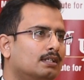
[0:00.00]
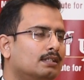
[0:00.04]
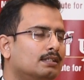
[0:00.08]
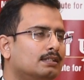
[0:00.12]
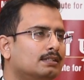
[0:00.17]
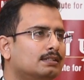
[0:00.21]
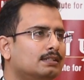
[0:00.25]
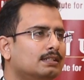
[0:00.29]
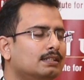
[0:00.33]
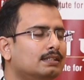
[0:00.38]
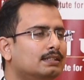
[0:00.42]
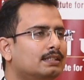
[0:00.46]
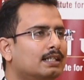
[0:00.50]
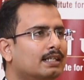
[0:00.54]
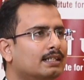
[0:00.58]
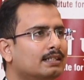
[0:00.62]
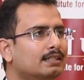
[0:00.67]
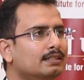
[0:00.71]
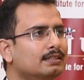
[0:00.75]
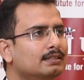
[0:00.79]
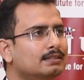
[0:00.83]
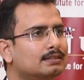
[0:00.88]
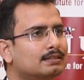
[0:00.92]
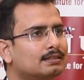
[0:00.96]
Sir,
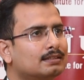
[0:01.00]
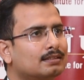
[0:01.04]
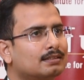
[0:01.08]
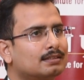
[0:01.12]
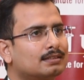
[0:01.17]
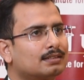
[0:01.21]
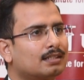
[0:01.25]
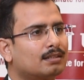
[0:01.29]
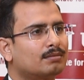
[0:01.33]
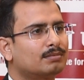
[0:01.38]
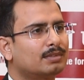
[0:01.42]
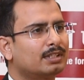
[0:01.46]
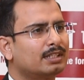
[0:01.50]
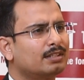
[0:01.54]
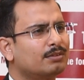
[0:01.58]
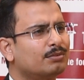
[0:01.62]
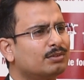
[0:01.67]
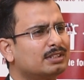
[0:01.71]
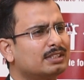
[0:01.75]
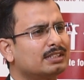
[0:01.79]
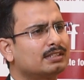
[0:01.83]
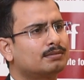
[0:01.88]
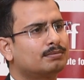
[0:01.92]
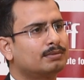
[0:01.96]
that is something
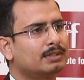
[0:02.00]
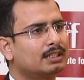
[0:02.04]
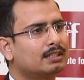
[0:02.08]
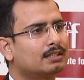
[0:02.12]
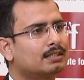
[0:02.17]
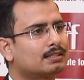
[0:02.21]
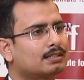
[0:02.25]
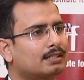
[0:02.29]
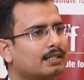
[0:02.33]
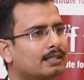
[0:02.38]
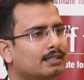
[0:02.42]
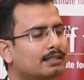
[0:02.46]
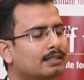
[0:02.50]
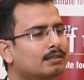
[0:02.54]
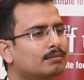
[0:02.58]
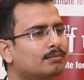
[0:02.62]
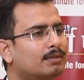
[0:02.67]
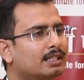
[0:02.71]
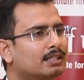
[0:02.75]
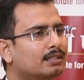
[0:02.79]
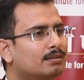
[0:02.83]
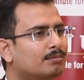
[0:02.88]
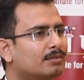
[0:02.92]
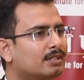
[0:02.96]
which is being decided
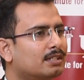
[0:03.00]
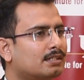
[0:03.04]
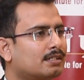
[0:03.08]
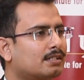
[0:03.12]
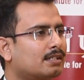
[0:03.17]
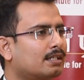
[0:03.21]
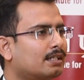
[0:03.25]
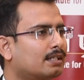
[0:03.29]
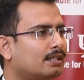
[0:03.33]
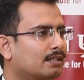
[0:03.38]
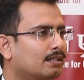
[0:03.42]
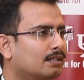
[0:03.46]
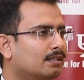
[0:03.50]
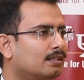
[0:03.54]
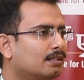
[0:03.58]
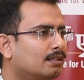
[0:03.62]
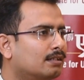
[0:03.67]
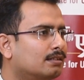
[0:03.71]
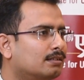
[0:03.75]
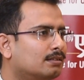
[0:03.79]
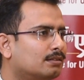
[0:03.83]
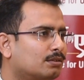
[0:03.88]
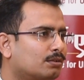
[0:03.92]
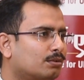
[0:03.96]
by the ministry.
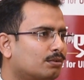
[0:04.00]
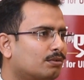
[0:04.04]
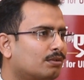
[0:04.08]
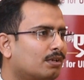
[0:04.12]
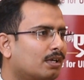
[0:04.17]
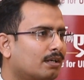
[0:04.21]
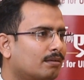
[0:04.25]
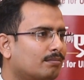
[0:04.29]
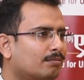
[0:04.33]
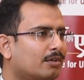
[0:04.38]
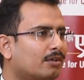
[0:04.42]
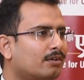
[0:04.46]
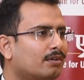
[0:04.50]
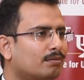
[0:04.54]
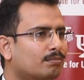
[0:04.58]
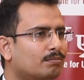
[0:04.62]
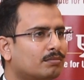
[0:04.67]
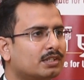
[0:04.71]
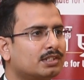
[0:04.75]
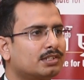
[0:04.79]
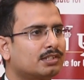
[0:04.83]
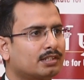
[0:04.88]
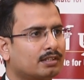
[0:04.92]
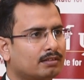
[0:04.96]
So I'm not
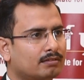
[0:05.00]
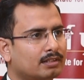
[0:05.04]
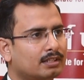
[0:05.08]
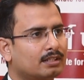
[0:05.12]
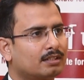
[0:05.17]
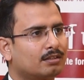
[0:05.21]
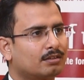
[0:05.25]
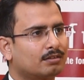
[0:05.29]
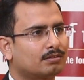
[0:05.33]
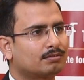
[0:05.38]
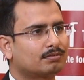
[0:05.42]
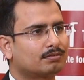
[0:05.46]
much aware of.